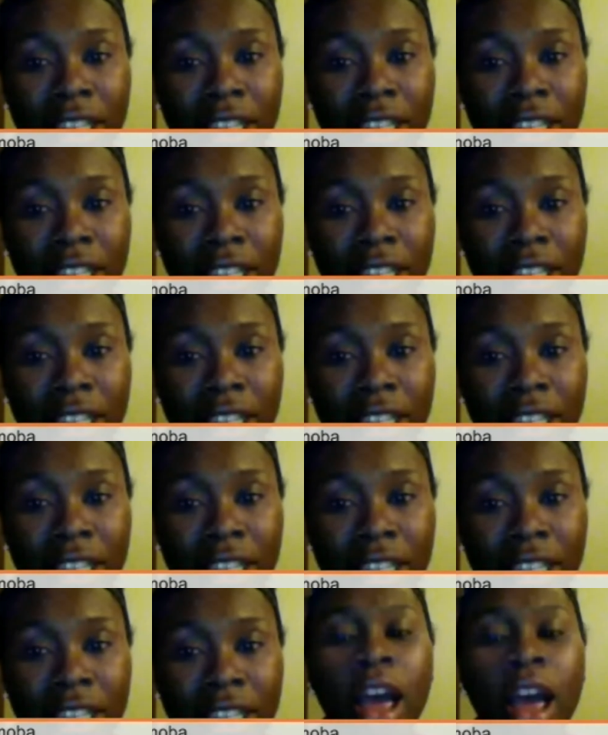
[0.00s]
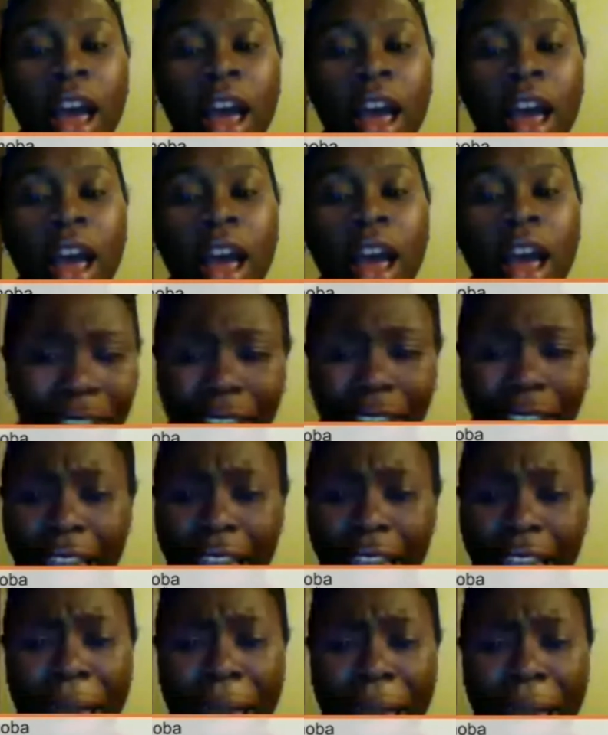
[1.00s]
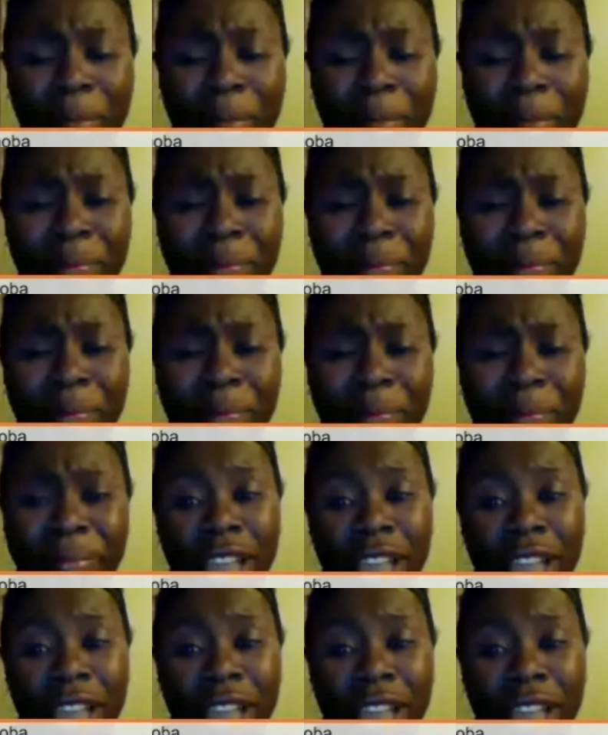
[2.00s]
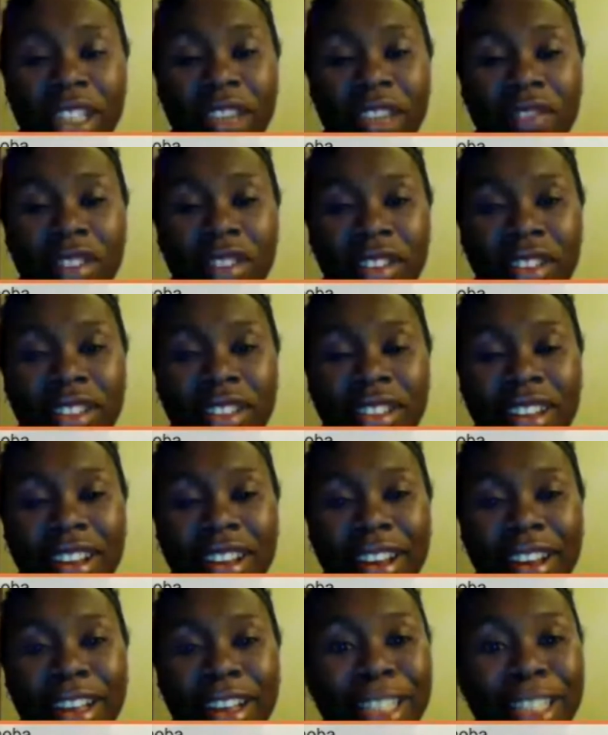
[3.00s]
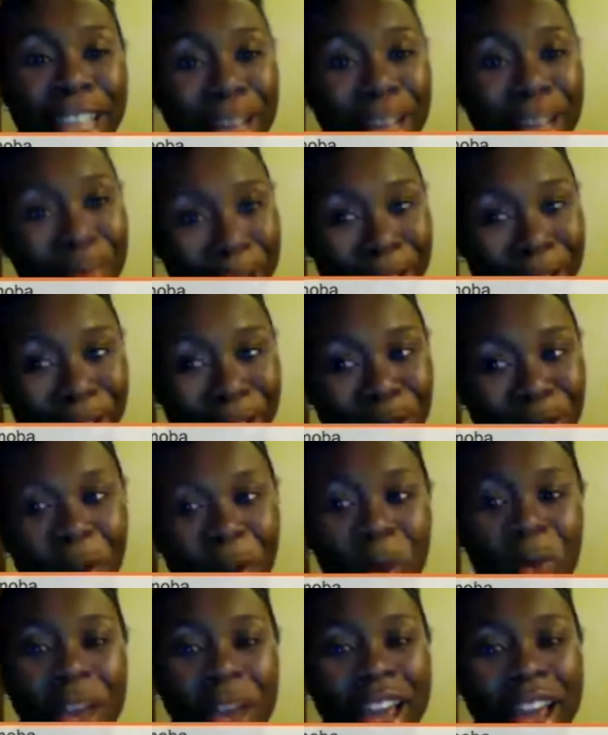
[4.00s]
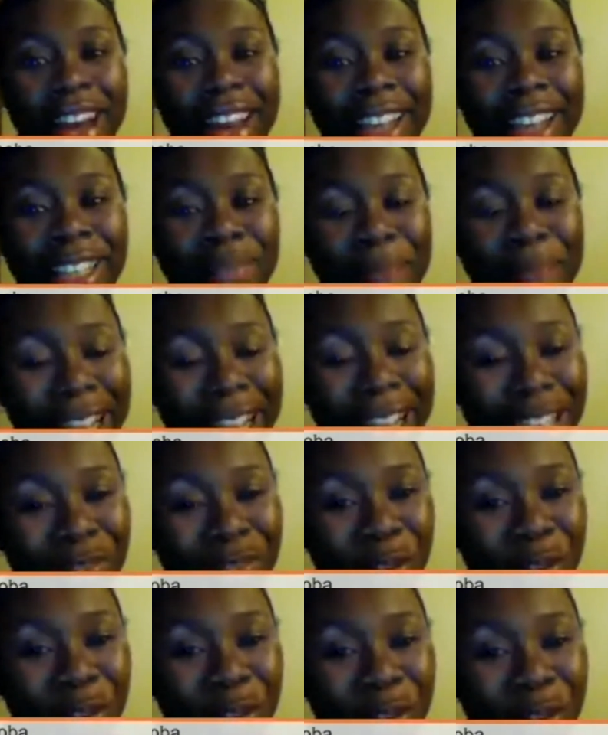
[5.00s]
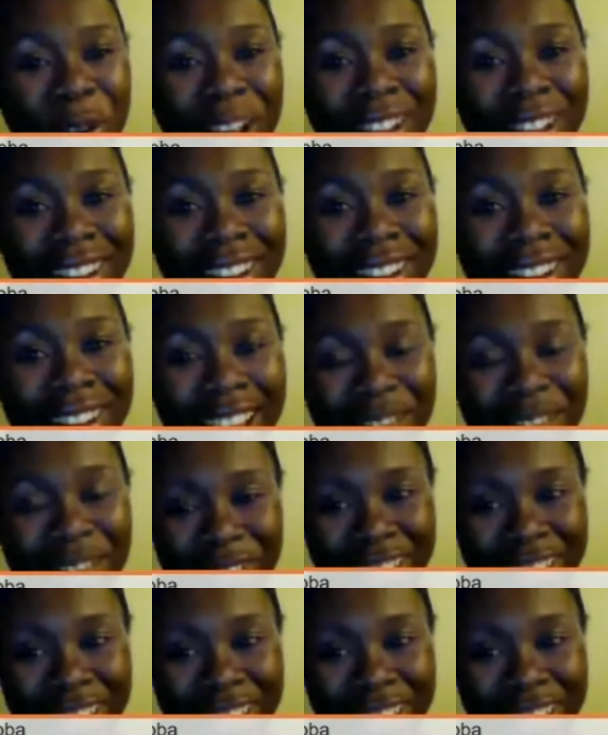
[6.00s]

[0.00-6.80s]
So, Talks, can you just give us a sneak peek to what we can expect from you at live event?